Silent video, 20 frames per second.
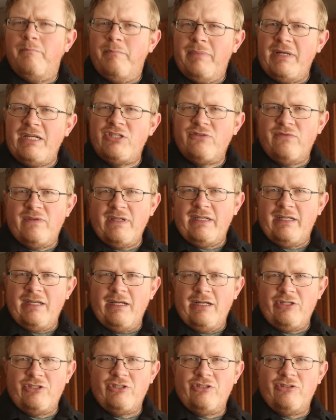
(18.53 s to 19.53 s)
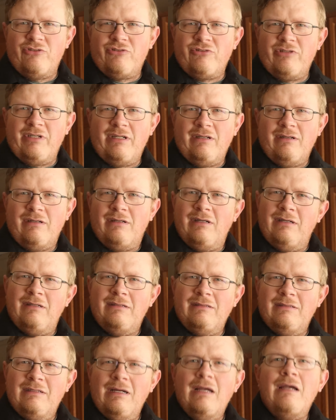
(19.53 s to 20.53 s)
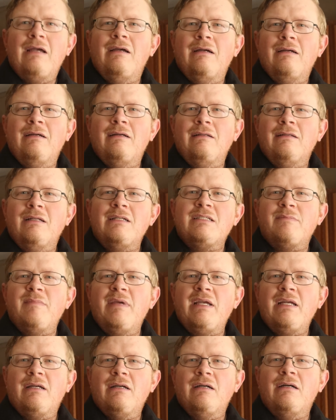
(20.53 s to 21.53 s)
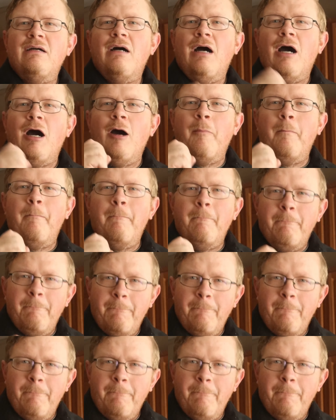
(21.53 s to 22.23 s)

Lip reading: beach vacation drink, huh? Let's make a